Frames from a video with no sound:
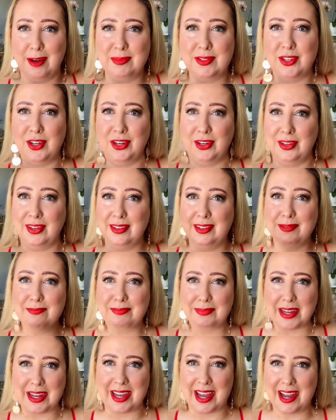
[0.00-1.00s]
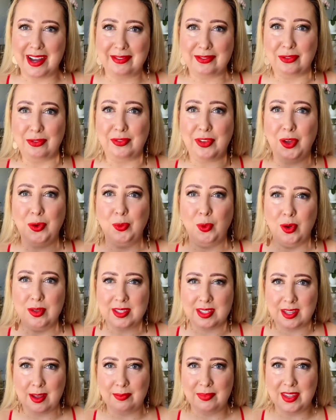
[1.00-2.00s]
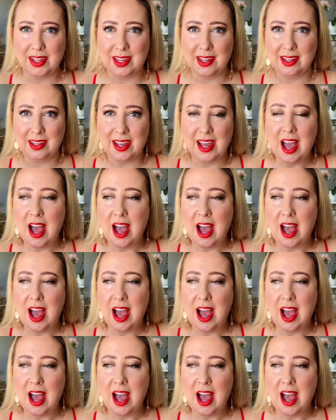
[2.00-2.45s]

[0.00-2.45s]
So be careful if you want something.